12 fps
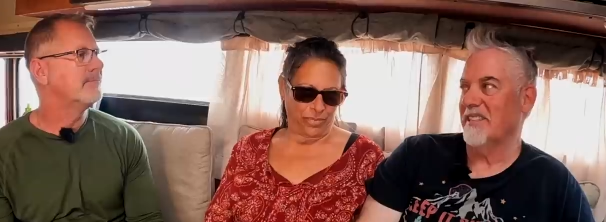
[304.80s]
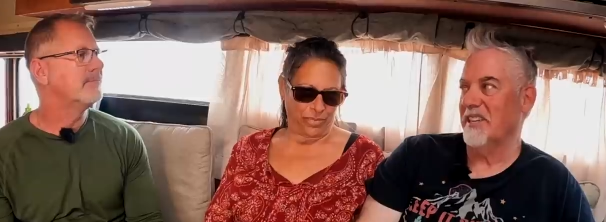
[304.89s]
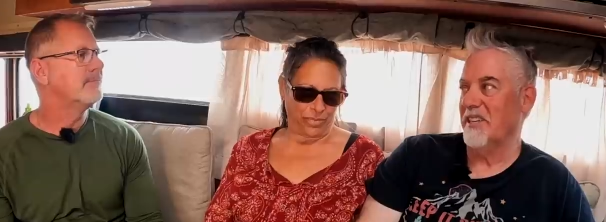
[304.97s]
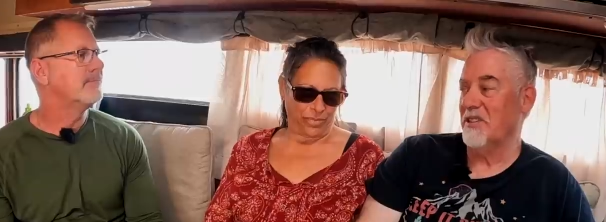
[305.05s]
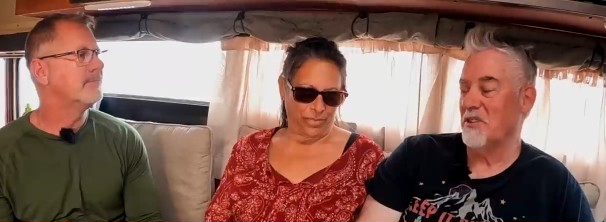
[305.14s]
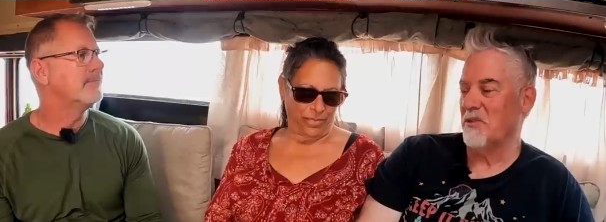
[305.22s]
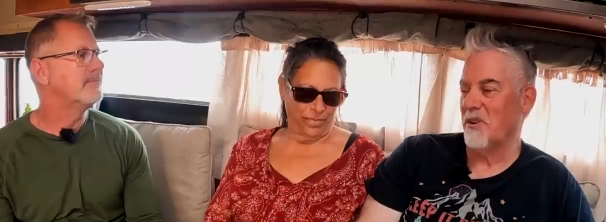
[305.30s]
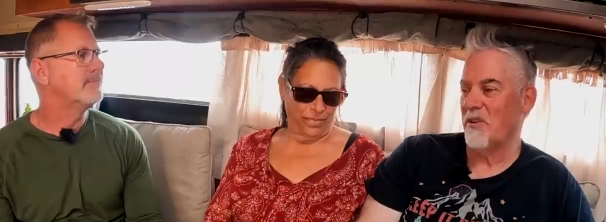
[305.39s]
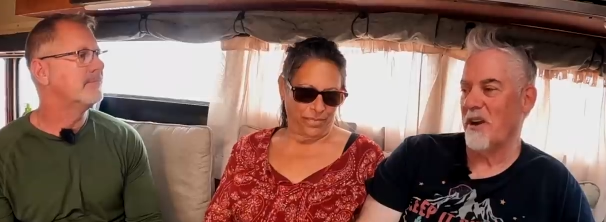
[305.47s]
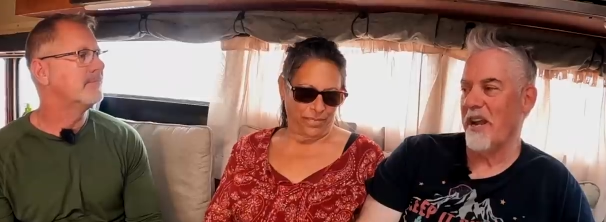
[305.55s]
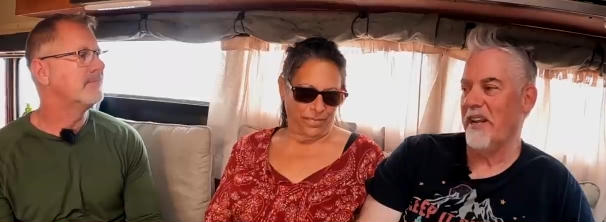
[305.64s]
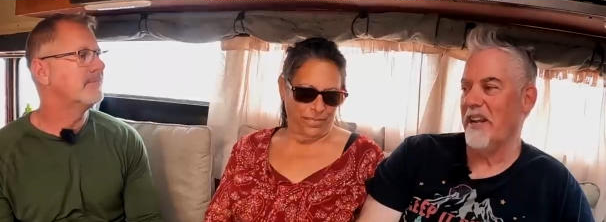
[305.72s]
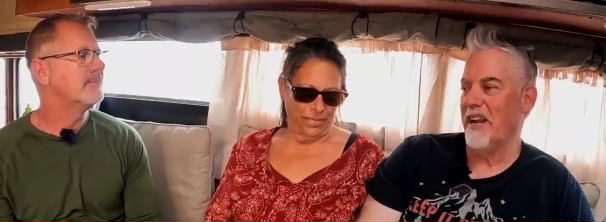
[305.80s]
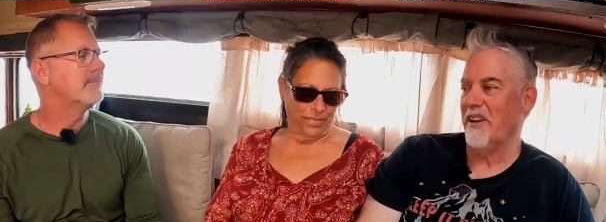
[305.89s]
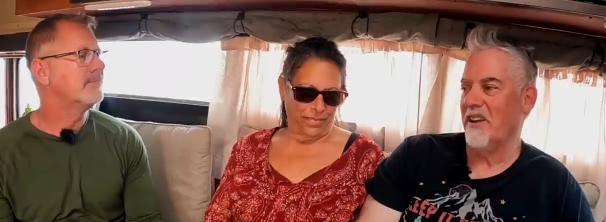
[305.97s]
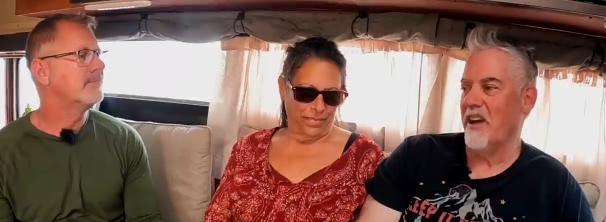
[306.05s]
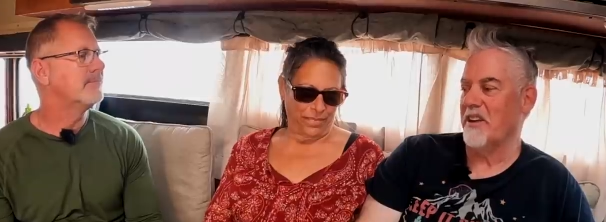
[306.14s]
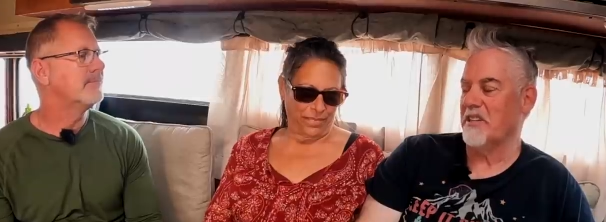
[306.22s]
Speaker 1: teachers were great. I had a
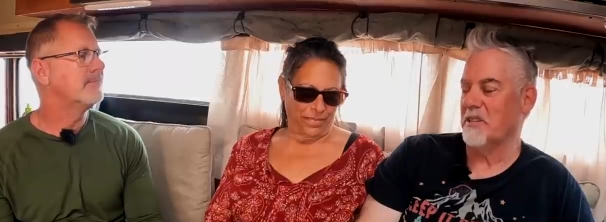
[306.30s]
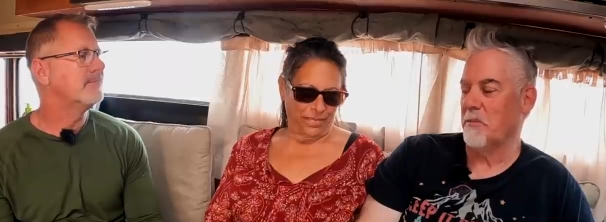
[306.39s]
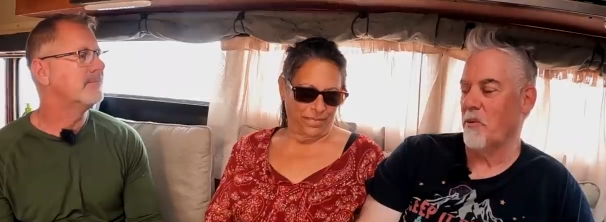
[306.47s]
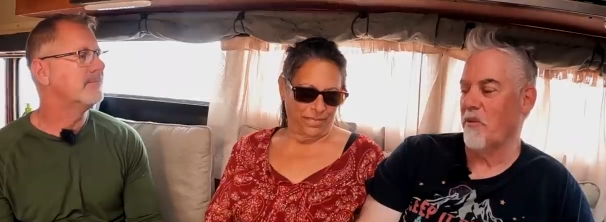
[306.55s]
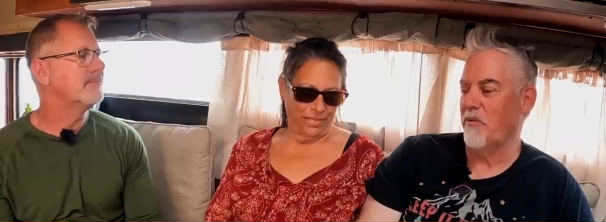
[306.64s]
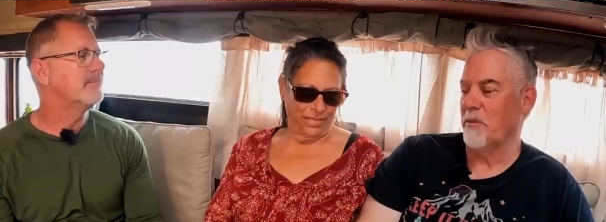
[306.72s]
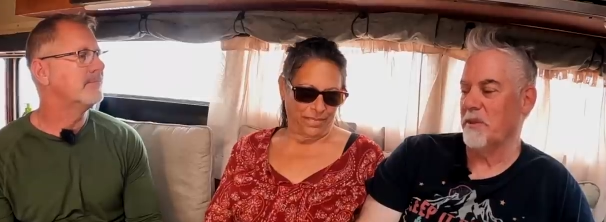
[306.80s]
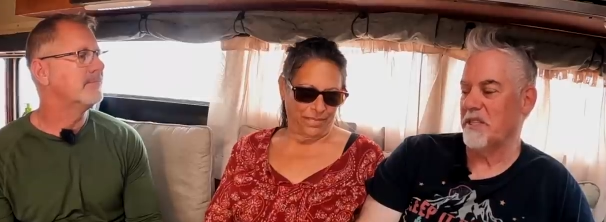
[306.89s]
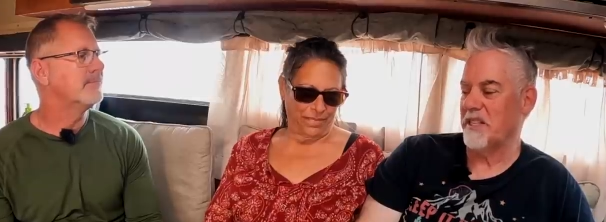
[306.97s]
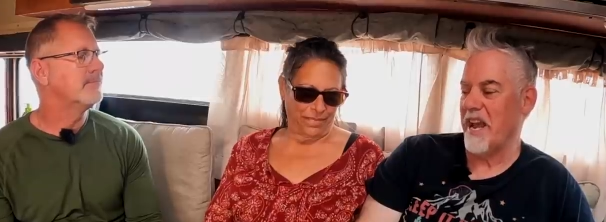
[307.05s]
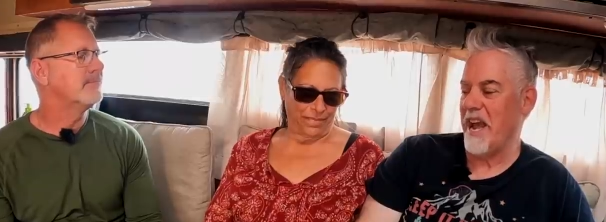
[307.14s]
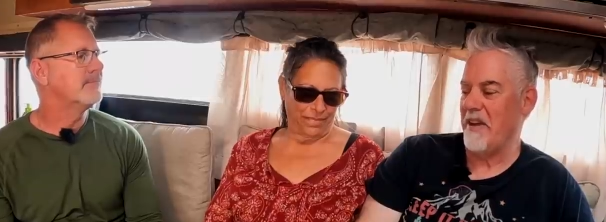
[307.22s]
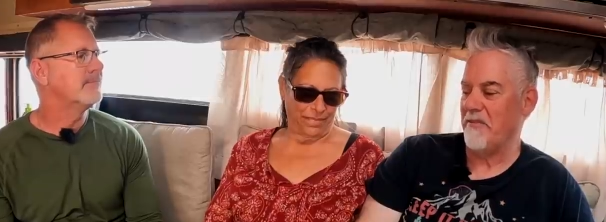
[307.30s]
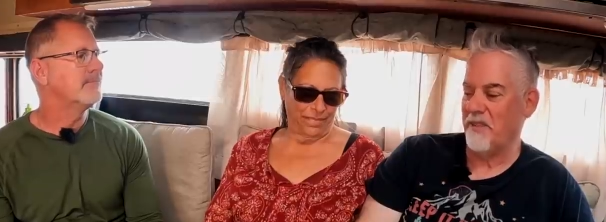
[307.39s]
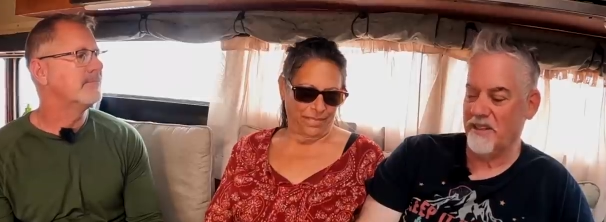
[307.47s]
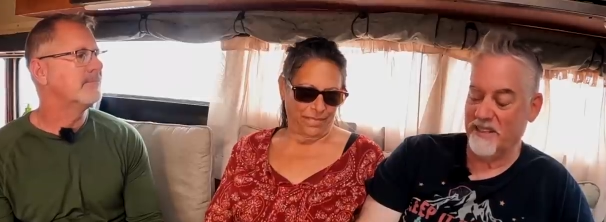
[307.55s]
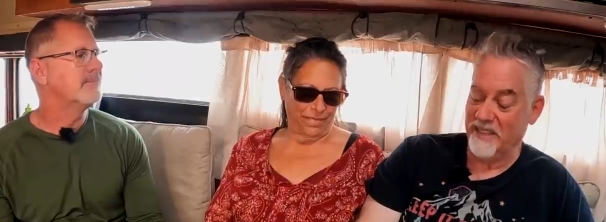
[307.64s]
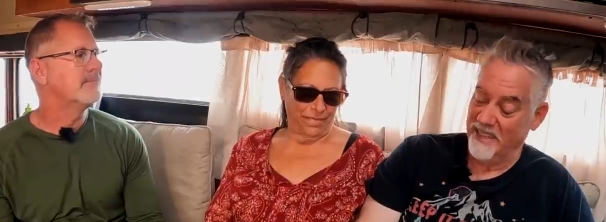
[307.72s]
lot of support from the staff,
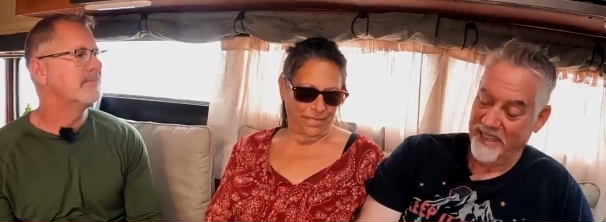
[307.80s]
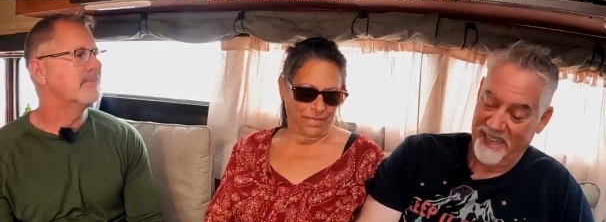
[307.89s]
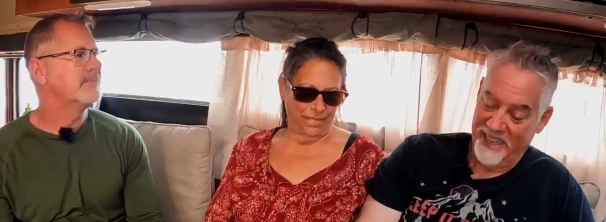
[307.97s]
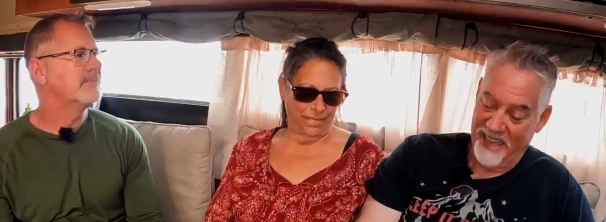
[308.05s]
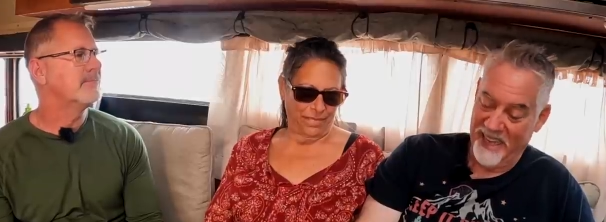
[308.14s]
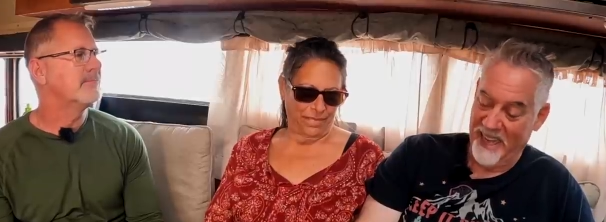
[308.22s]
and uh,